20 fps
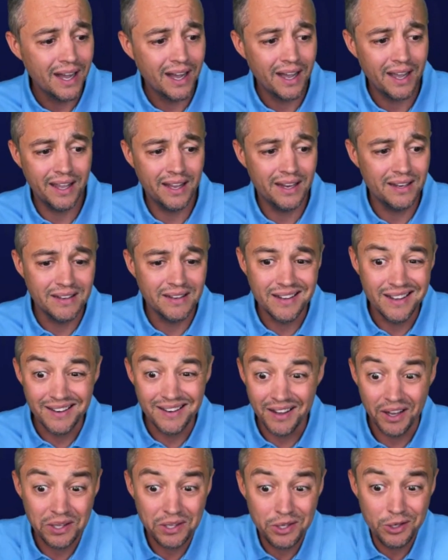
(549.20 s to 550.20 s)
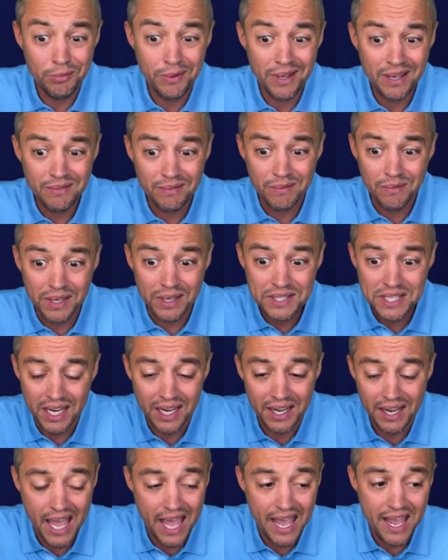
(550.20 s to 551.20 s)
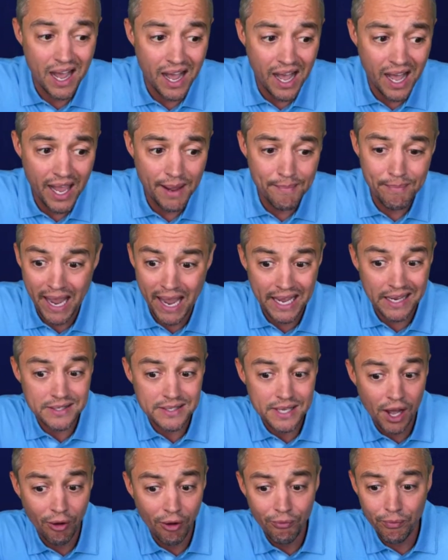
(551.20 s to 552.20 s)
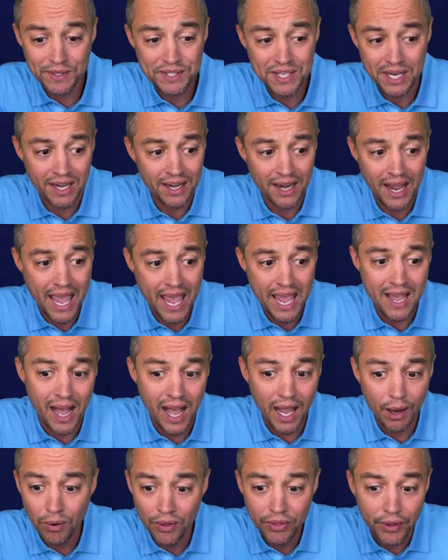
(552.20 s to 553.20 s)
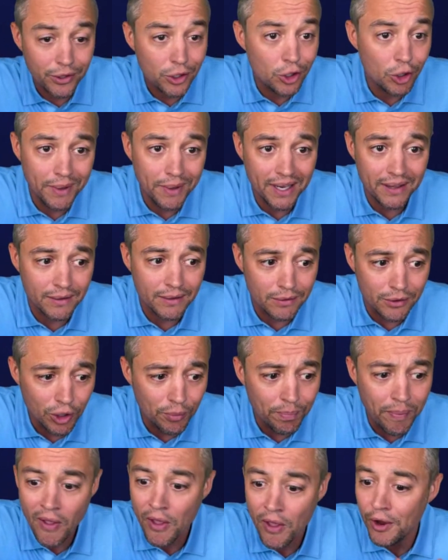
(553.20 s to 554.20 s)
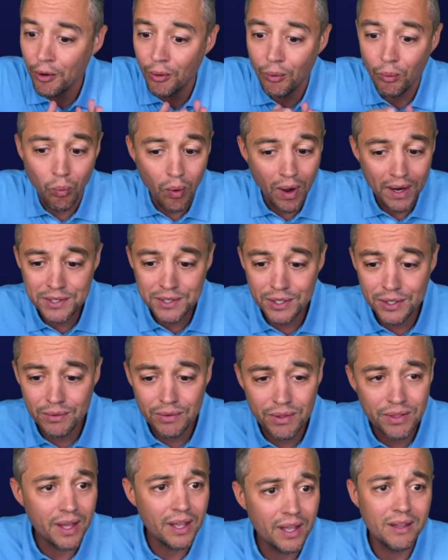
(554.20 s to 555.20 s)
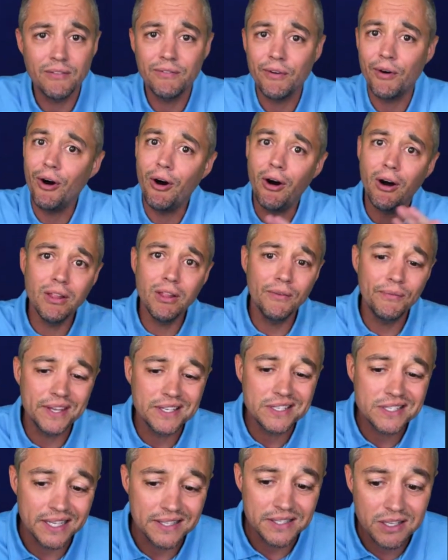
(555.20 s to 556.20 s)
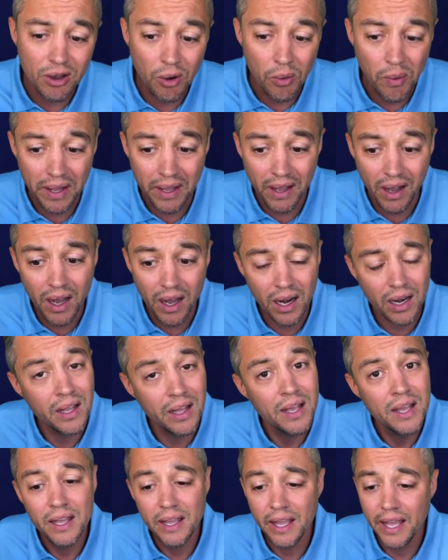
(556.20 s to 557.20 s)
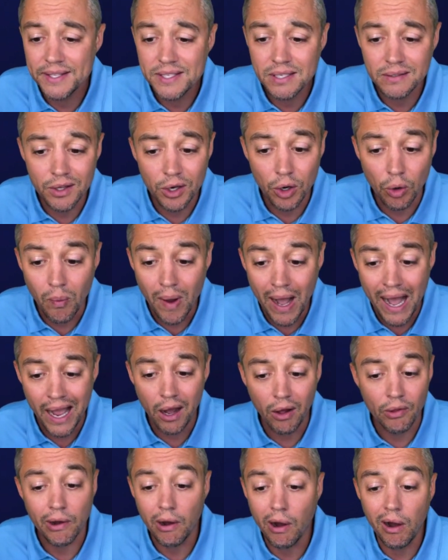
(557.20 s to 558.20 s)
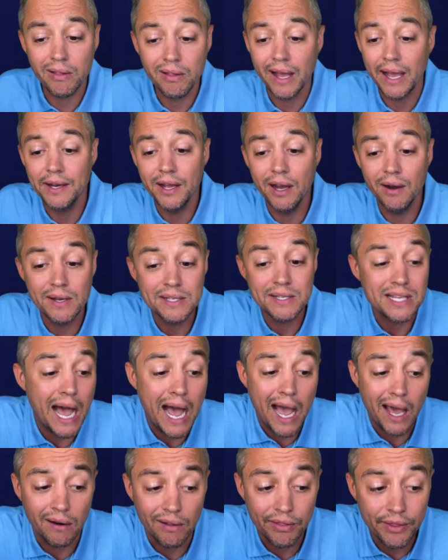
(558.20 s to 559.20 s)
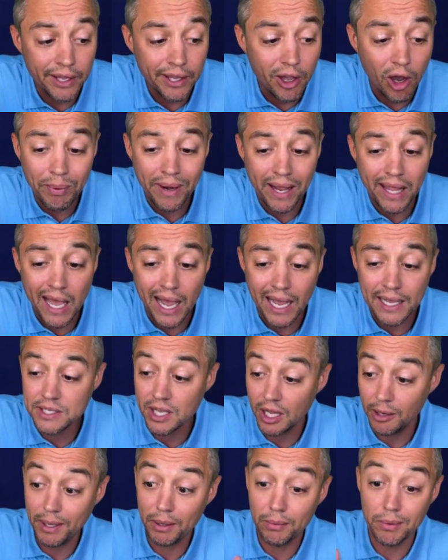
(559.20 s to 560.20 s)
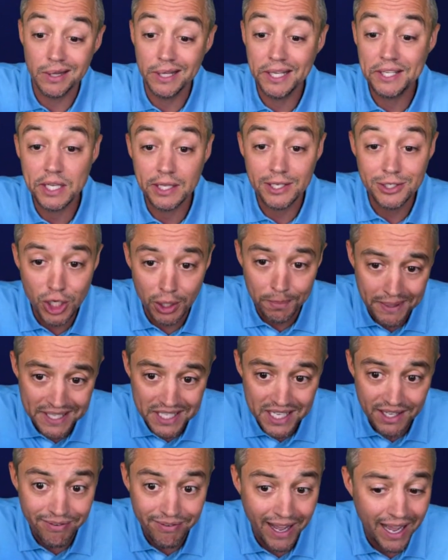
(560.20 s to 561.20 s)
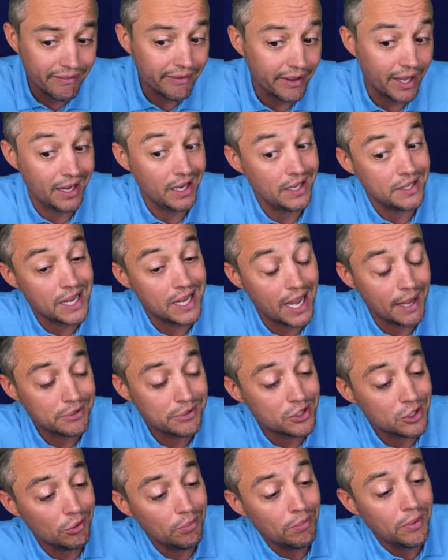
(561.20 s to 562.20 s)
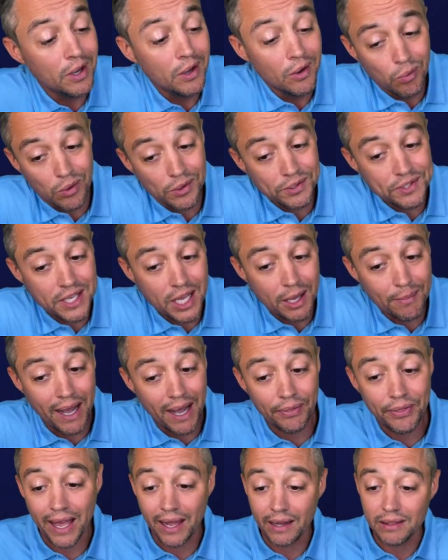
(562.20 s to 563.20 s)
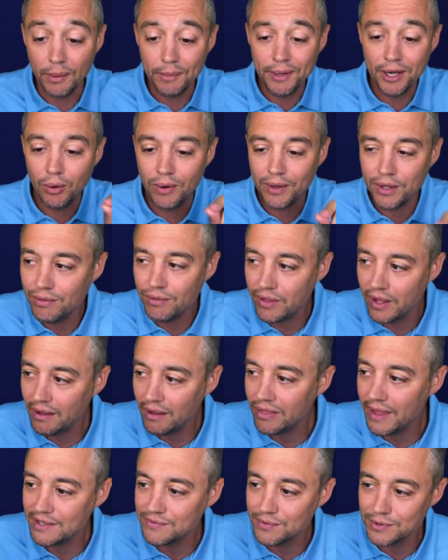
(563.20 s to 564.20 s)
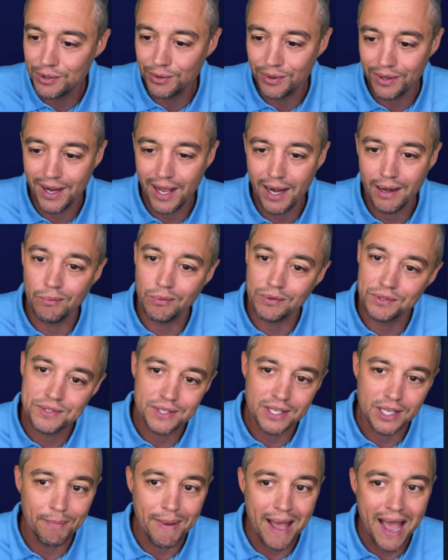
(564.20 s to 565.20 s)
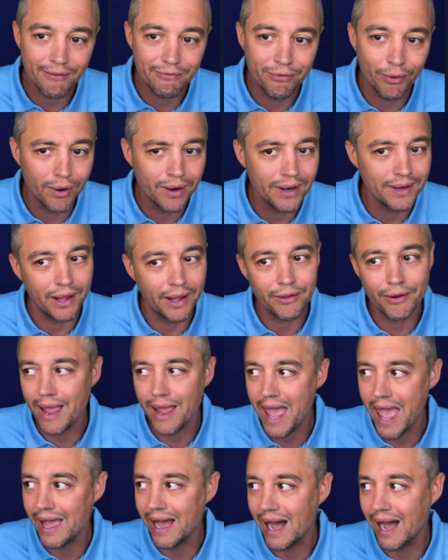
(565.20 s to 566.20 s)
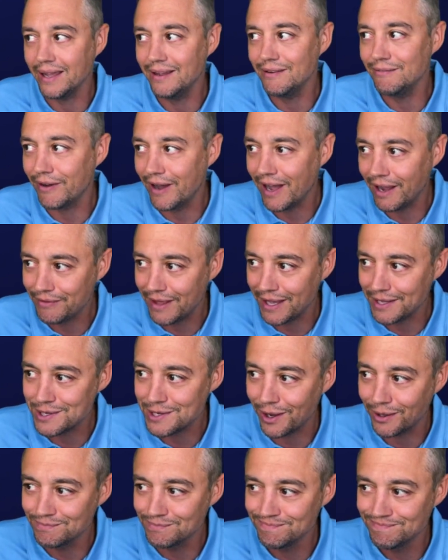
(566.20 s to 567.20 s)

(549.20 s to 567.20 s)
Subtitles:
in a human? Was it an AI by itself? Was it an AI with a human in the loop? What do you think of all of this that's going on? It's a little wild. All I know is I don't think OpenAI is going to be releasing GPT-5 anytime soon. We'll see about that. Let me know what you think. Thanks for tuning in, and we'll see you back for another AI in 5. Thanks, y'all.